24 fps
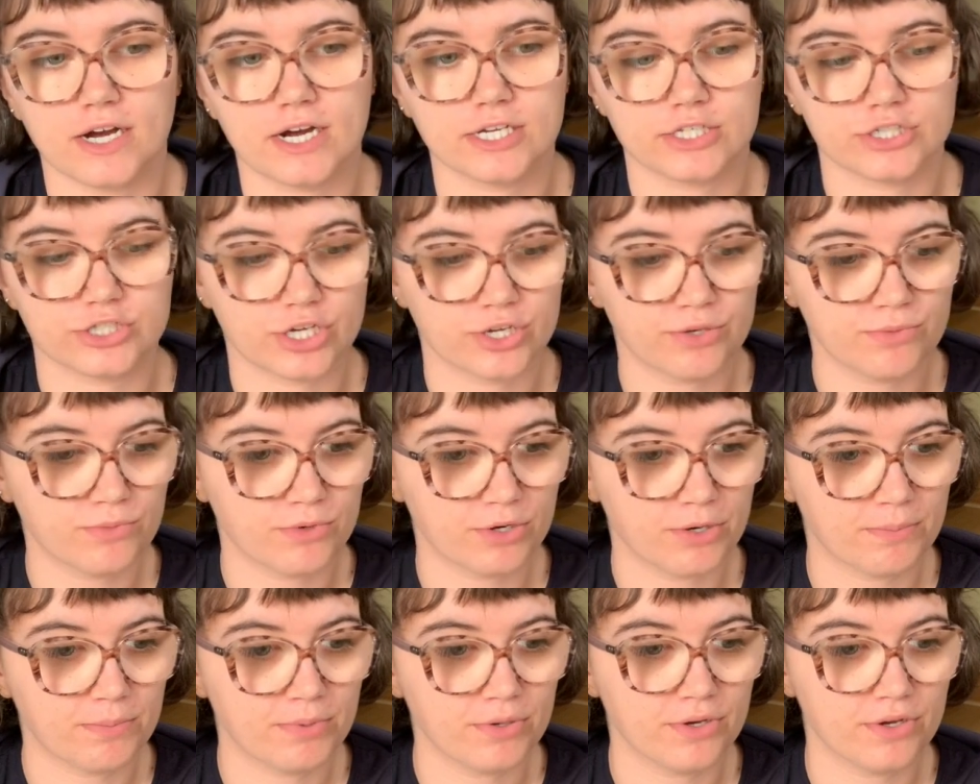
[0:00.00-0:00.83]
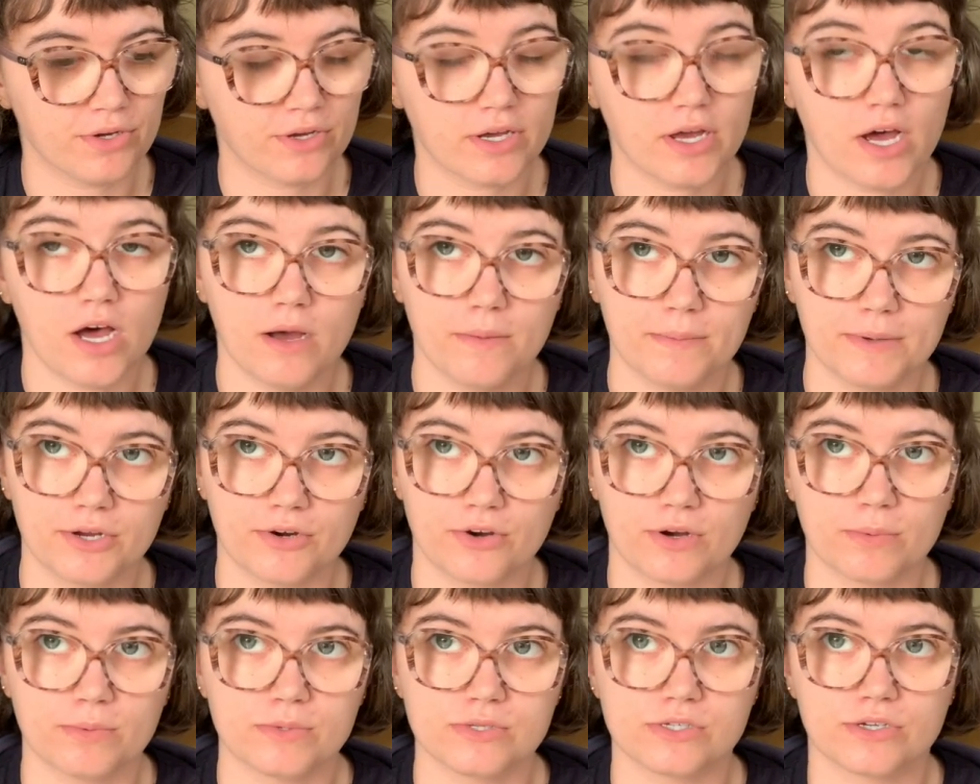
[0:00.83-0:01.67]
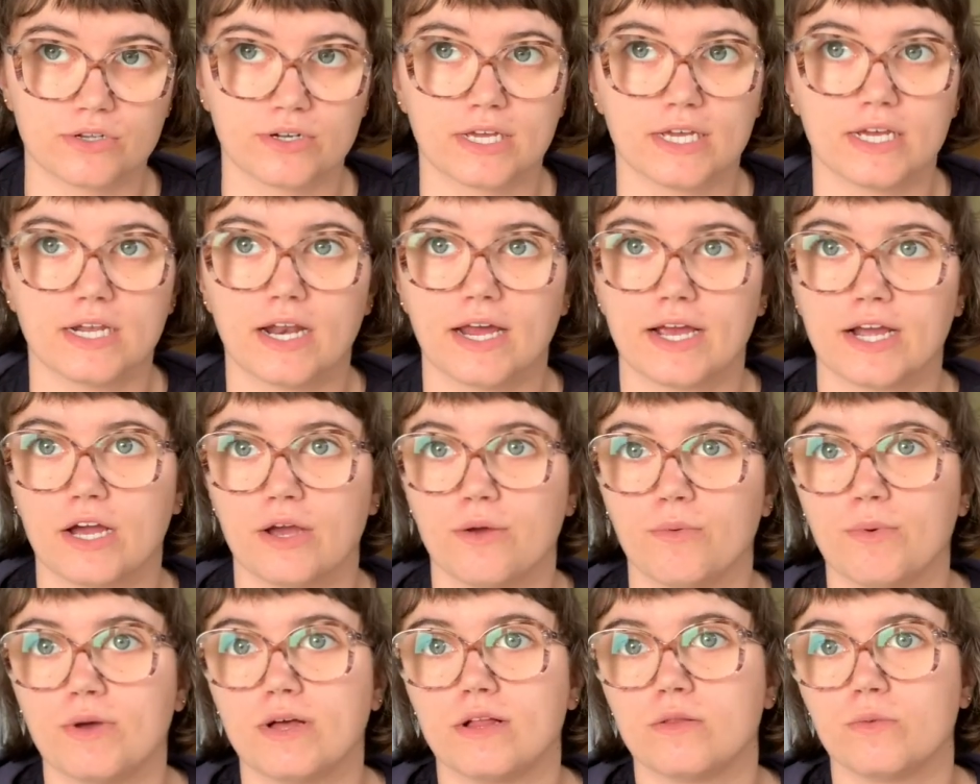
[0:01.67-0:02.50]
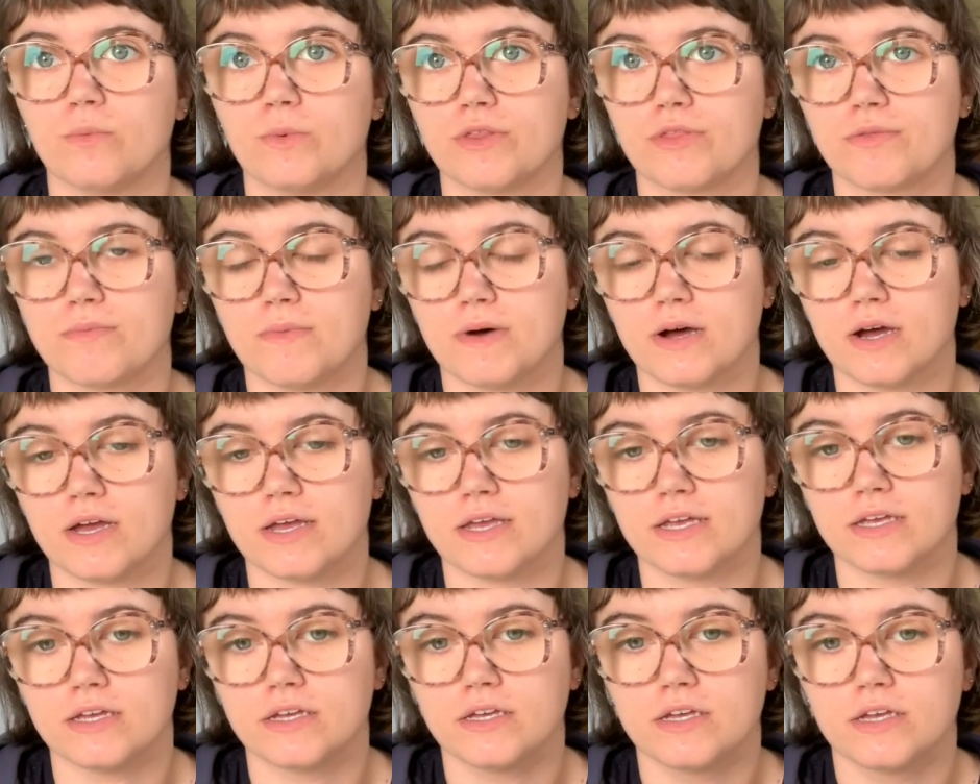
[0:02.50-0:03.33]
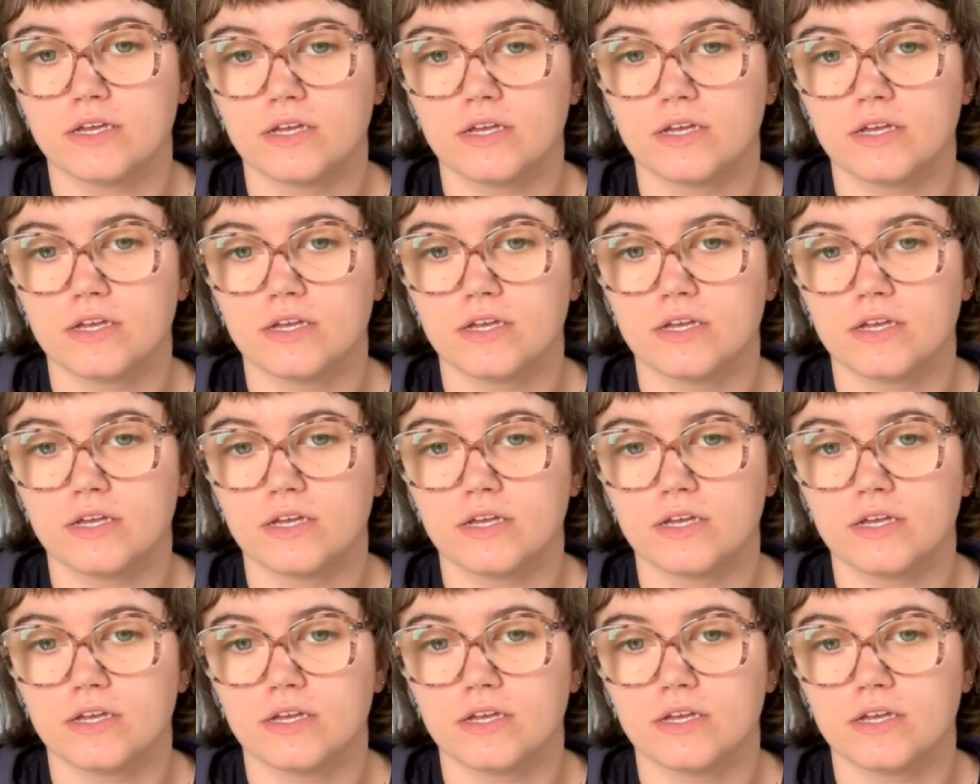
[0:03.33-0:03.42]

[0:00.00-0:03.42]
I don't want to put carpet grippers on it like I will with my